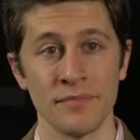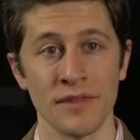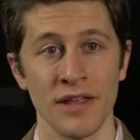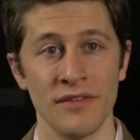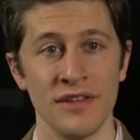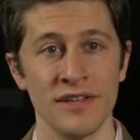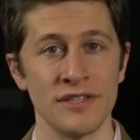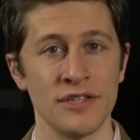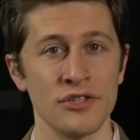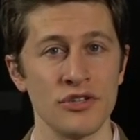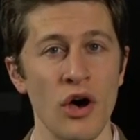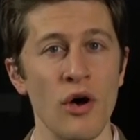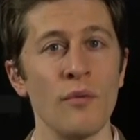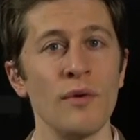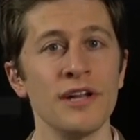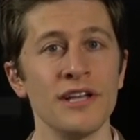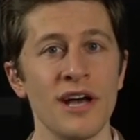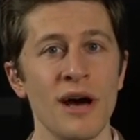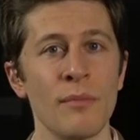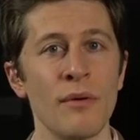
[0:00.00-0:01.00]
this is
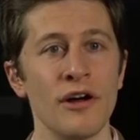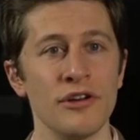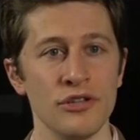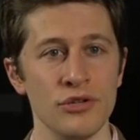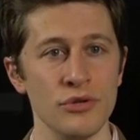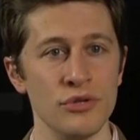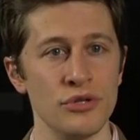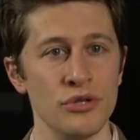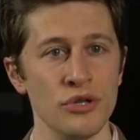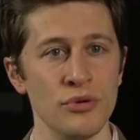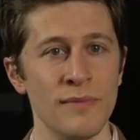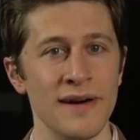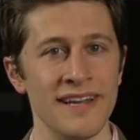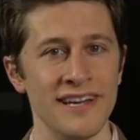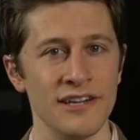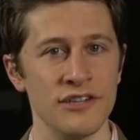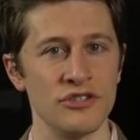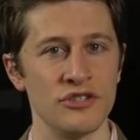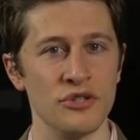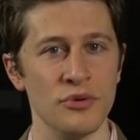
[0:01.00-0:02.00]
already up on YouTube, and
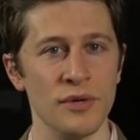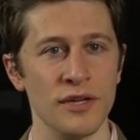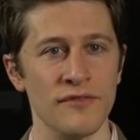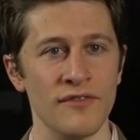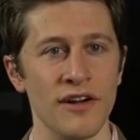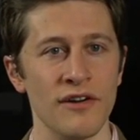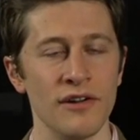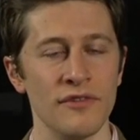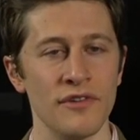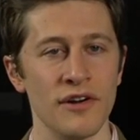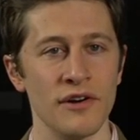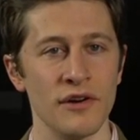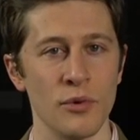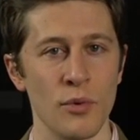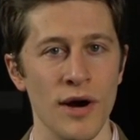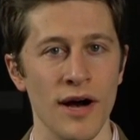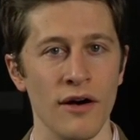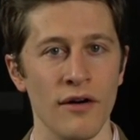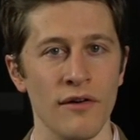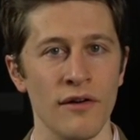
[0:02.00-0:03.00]
it is doing very, very
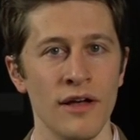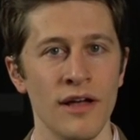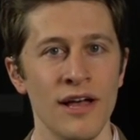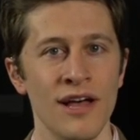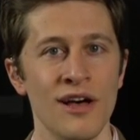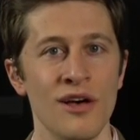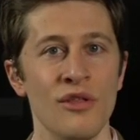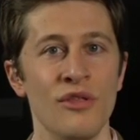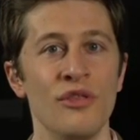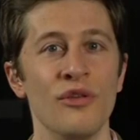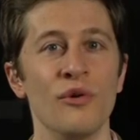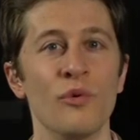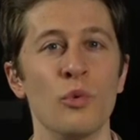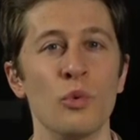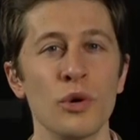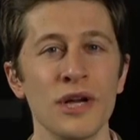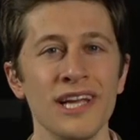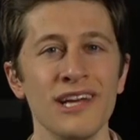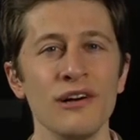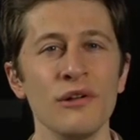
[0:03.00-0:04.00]
well. The
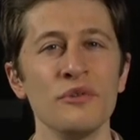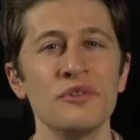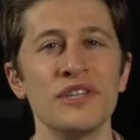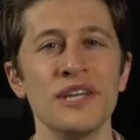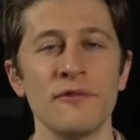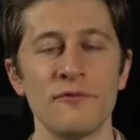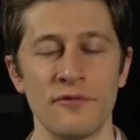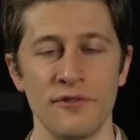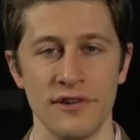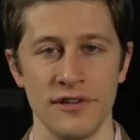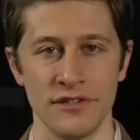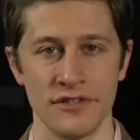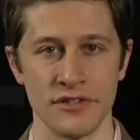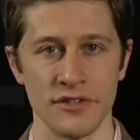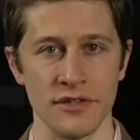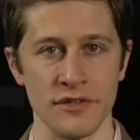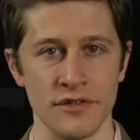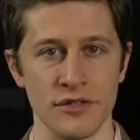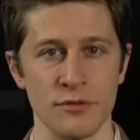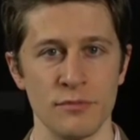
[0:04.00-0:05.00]
real
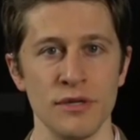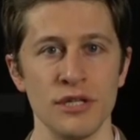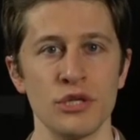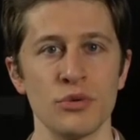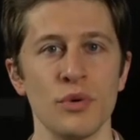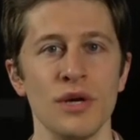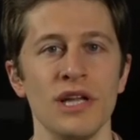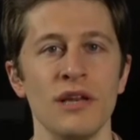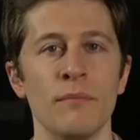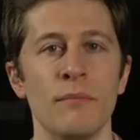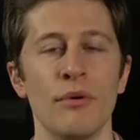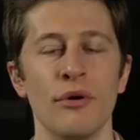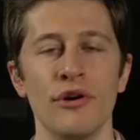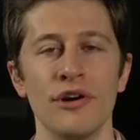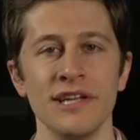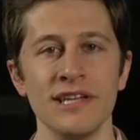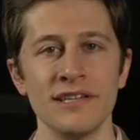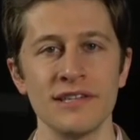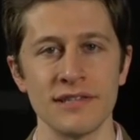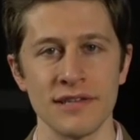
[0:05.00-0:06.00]
differences between
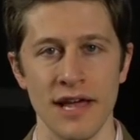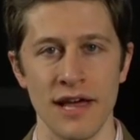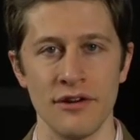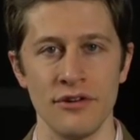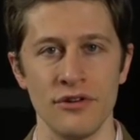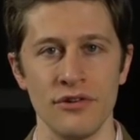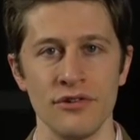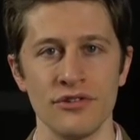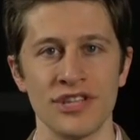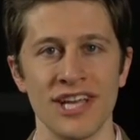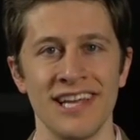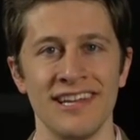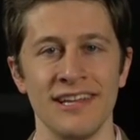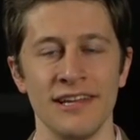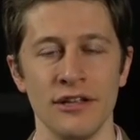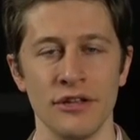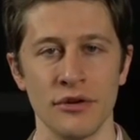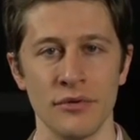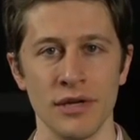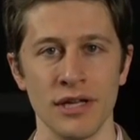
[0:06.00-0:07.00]
Bernie Sanders and
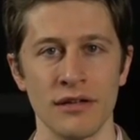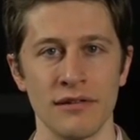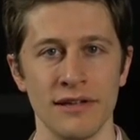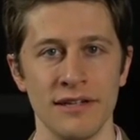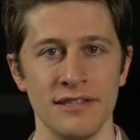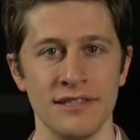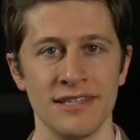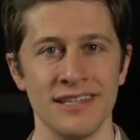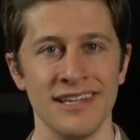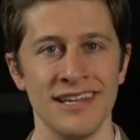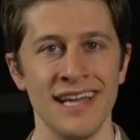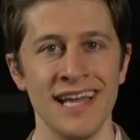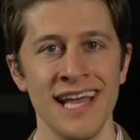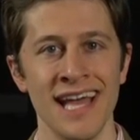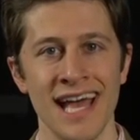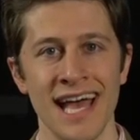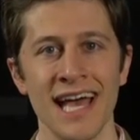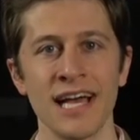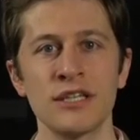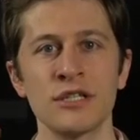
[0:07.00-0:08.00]
Hillary Clinton
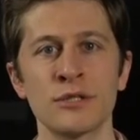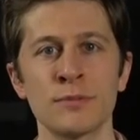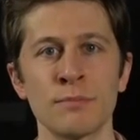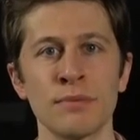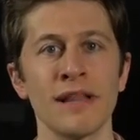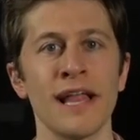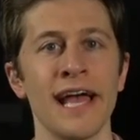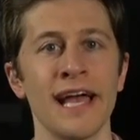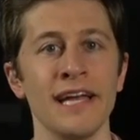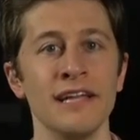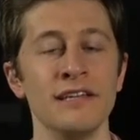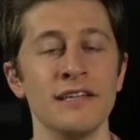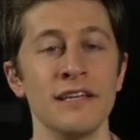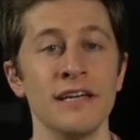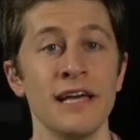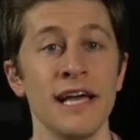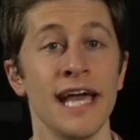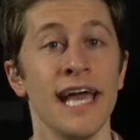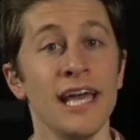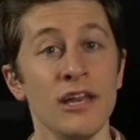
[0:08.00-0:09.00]
explained
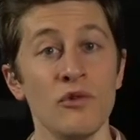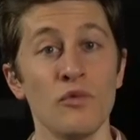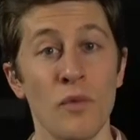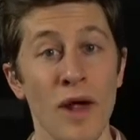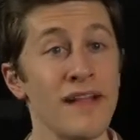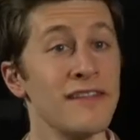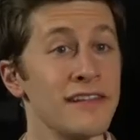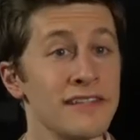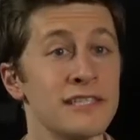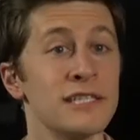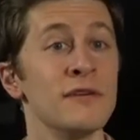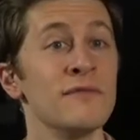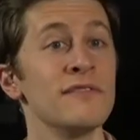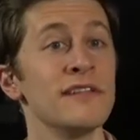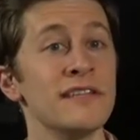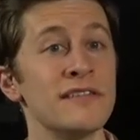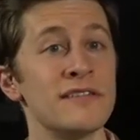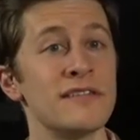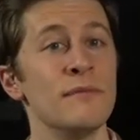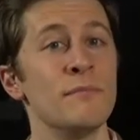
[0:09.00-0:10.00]
in relatively
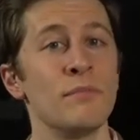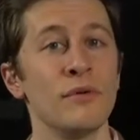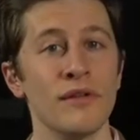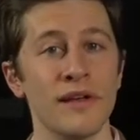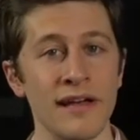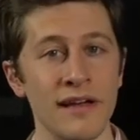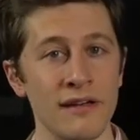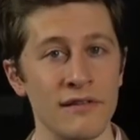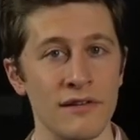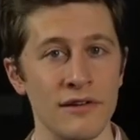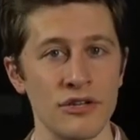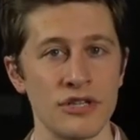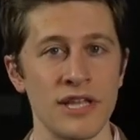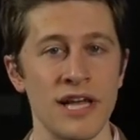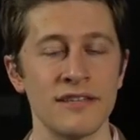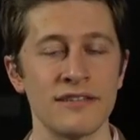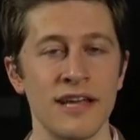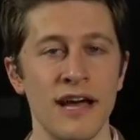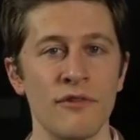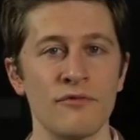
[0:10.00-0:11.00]
simple English.
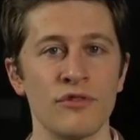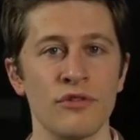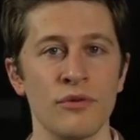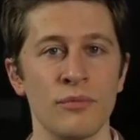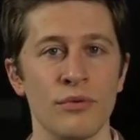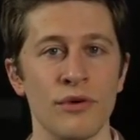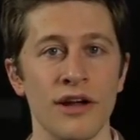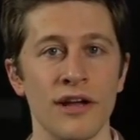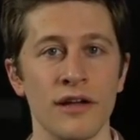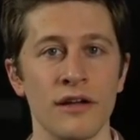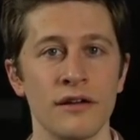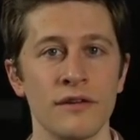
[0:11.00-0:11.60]
That's after the break.